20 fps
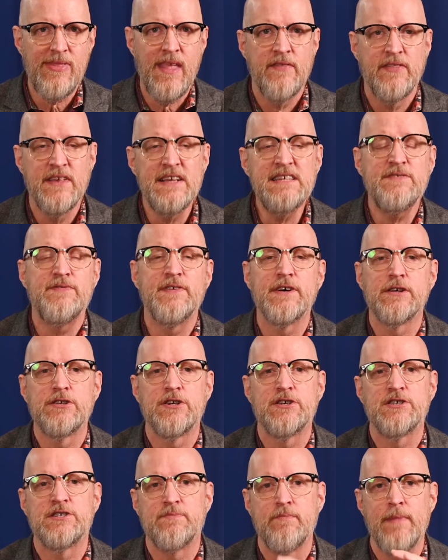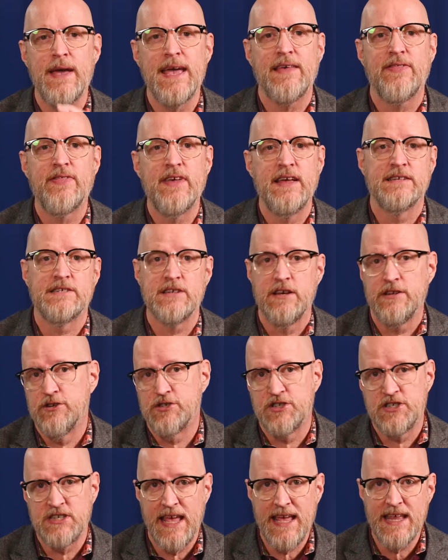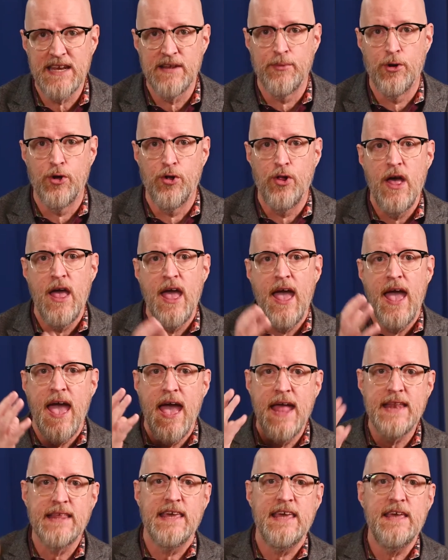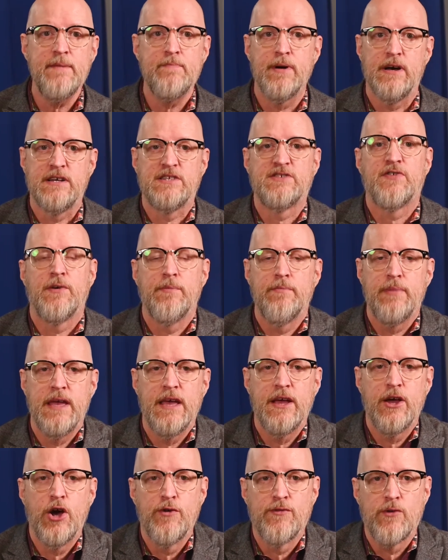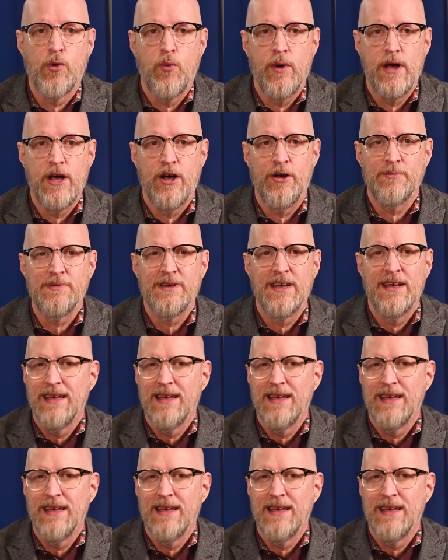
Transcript: These filters make things understandable and keep us from being overwhelmed.